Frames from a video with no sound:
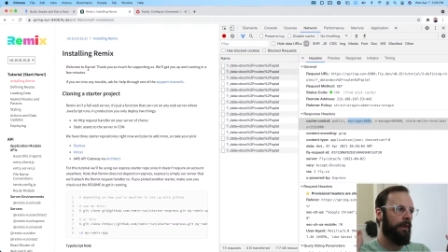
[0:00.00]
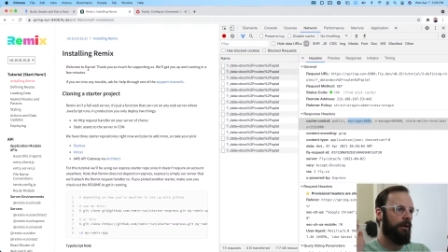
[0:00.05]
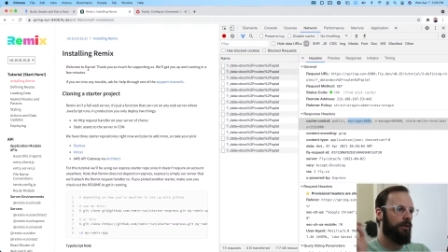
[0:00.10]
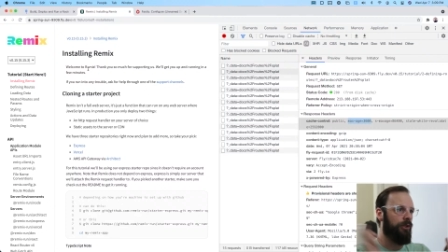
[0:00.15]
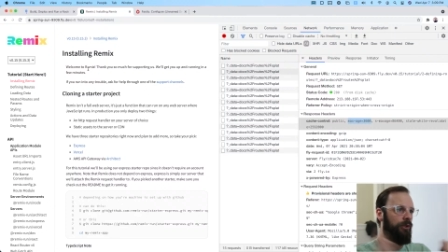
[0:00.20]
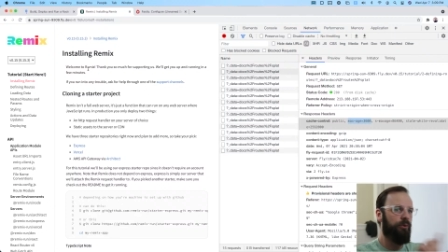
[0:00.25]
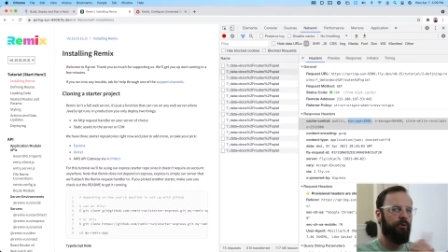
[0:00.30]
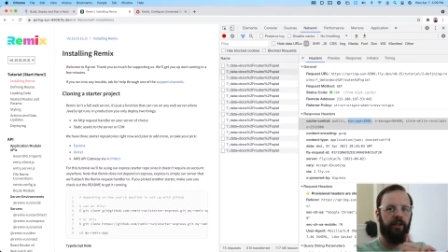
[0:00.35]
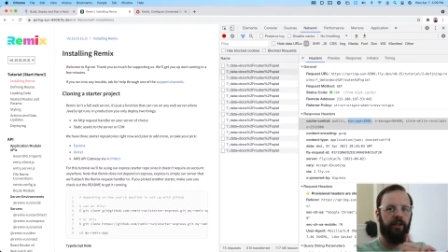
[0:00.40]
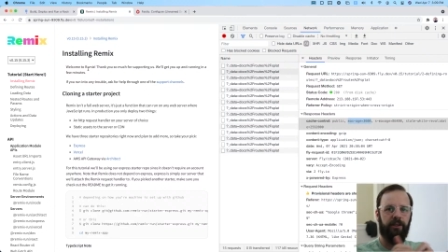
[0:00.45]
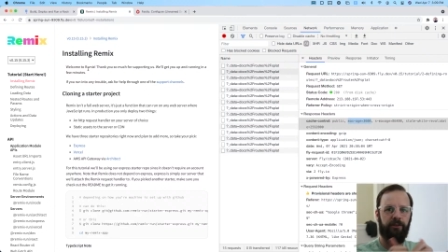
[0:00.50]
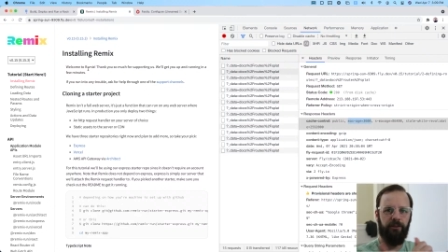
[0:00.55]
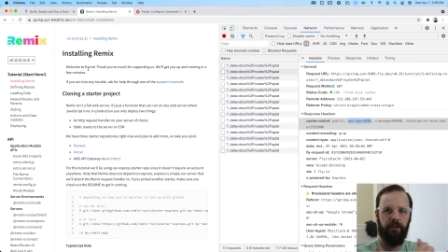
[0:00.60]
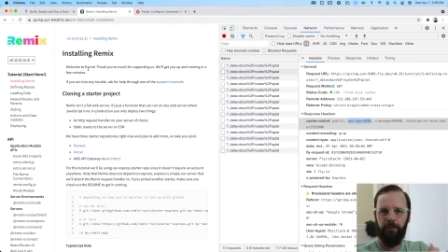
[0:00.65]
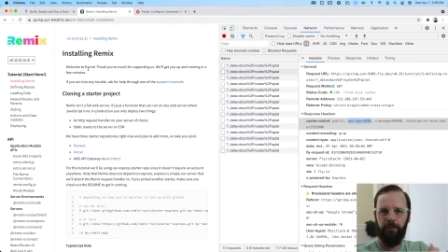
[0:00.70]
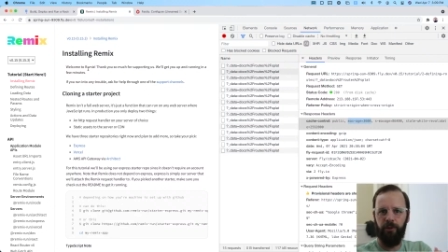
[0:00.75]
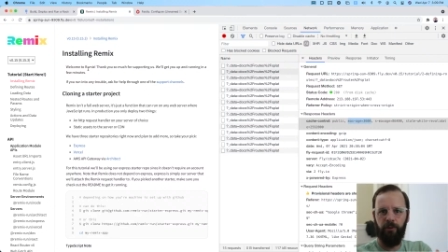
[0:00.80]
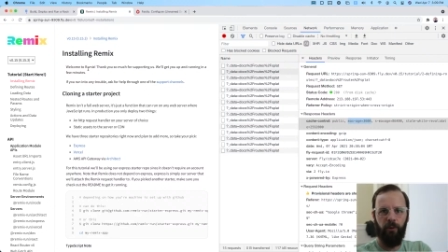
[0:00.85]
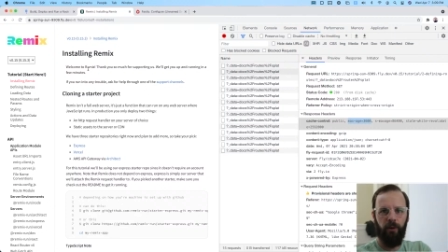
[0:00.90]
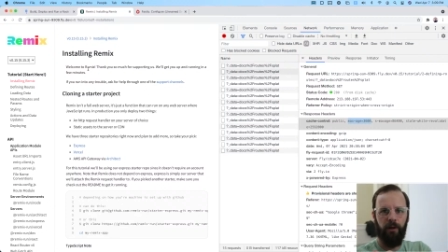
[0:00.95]
use
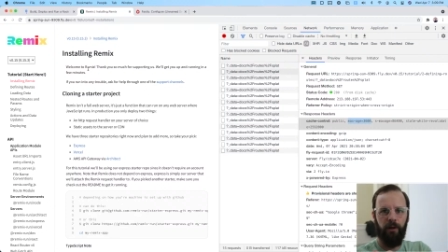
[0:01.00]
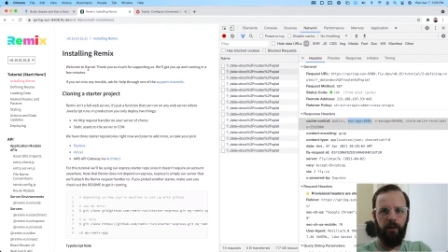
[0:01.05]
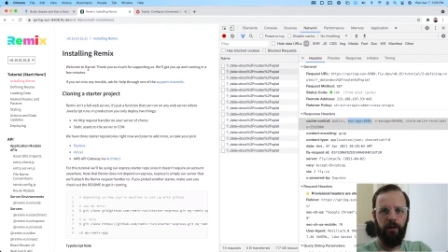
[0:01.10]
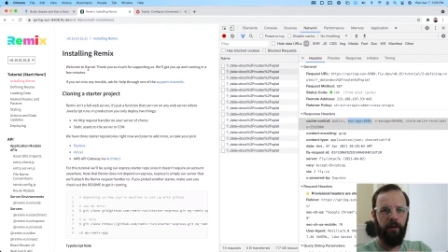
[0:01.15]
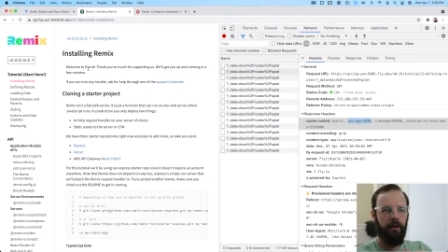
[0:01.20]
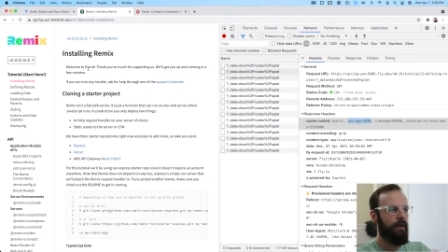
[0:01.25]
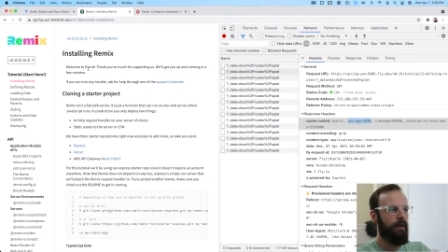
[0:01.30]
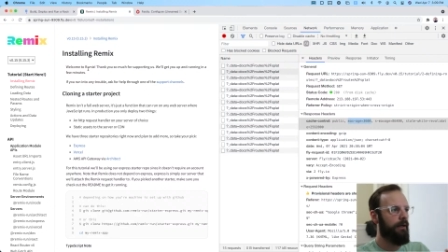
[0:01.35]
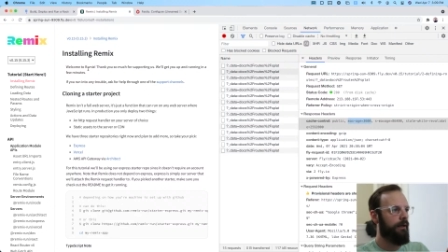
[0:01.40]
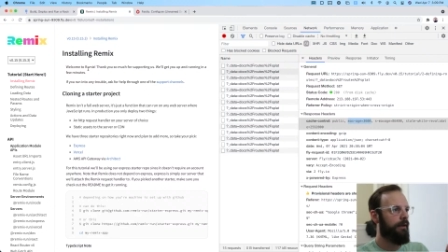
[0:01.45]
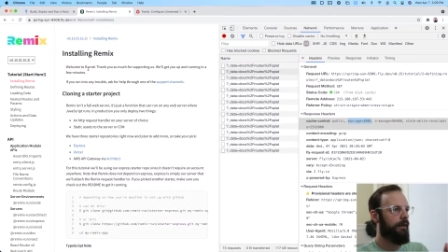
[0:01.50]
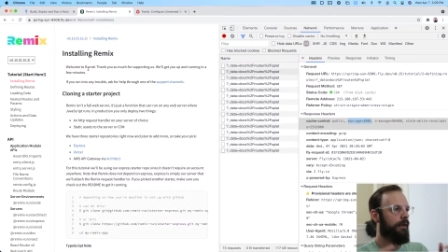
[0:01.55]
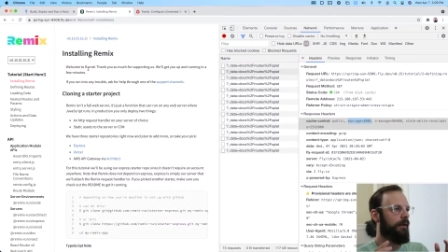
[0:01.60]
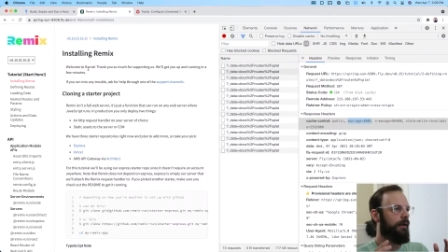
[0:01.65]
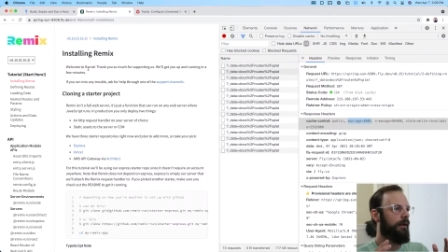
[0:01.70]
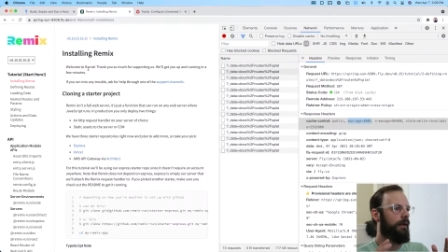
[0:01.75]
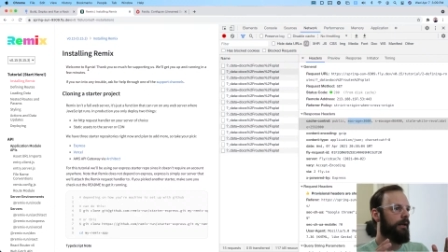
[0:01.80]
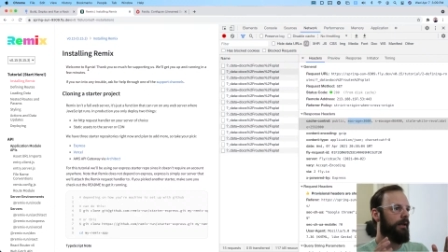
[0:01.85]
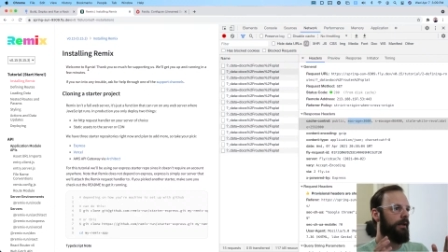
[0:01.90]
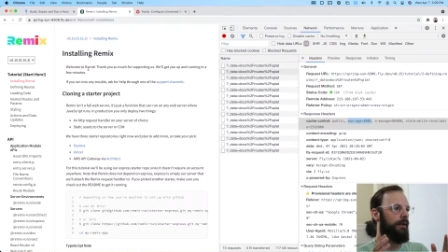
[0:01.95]
SWR.
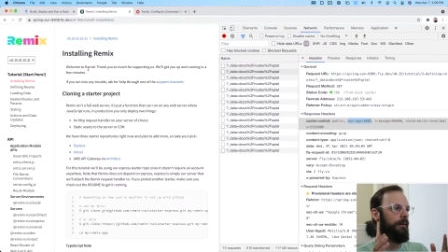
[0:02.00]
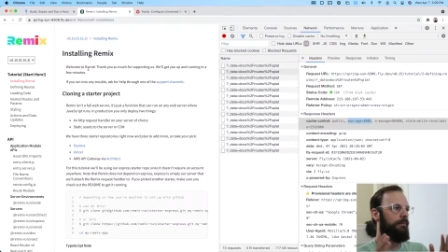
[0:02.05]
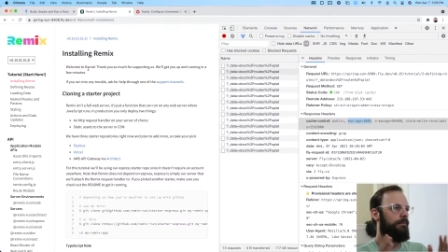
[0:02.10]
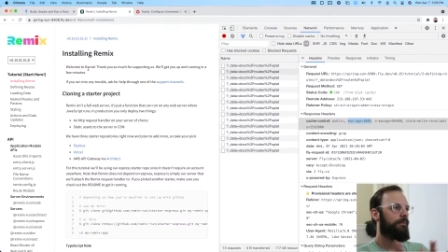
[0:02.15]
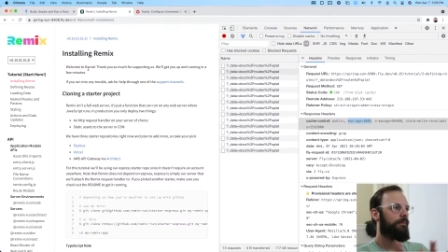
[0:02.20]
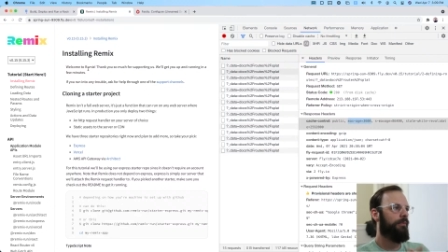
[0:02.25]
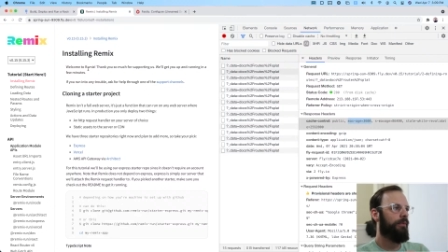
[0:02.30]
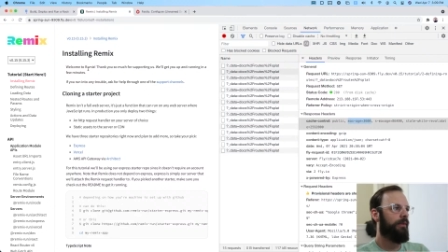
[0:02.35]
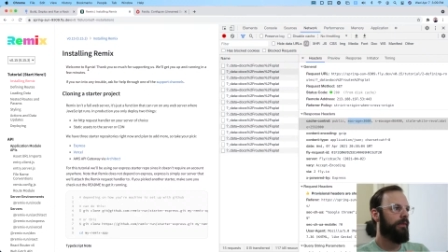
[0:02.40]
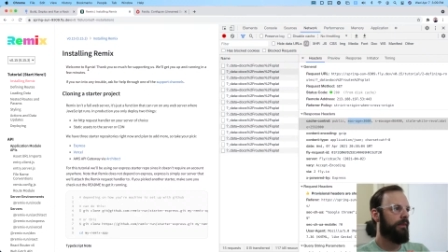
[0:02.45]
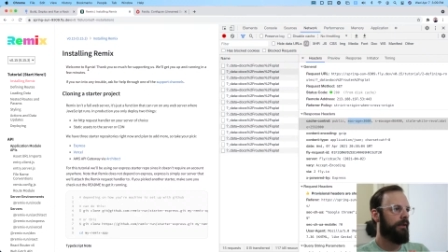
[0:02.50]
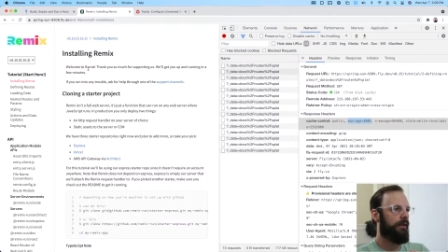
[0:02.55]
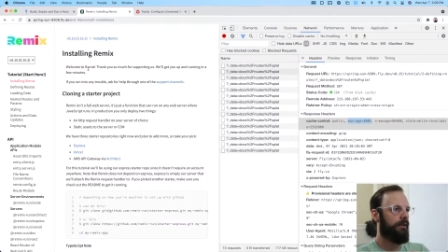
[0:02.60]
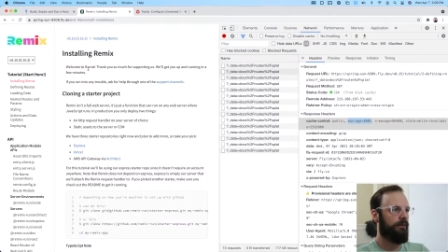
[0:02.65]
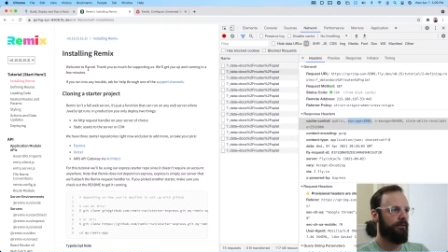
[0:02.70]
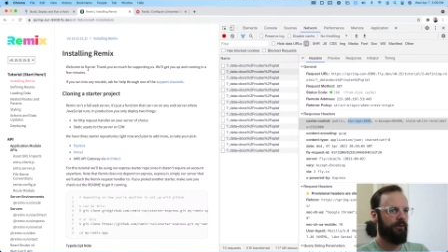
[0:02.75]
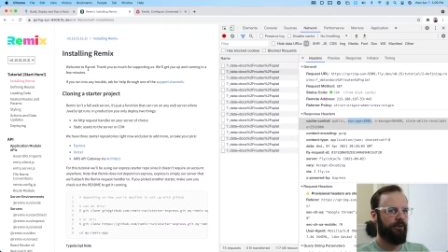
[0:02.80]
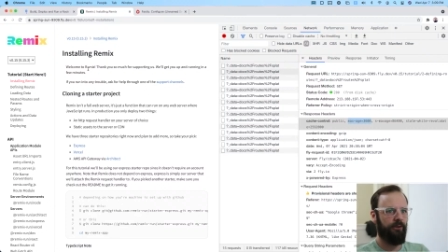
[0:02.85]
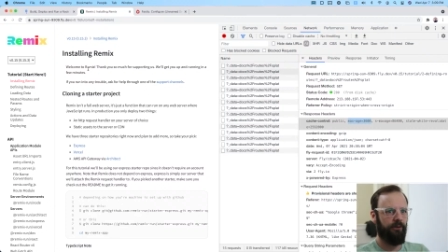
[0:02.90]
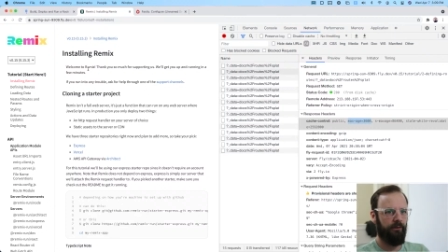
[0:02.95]

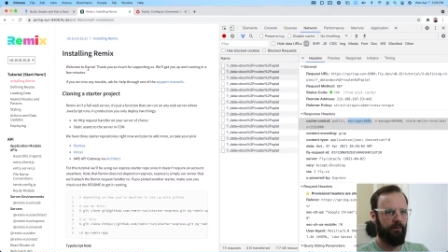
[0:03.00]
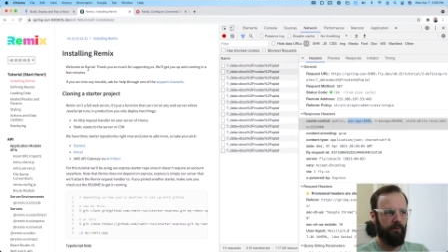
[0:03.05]
There's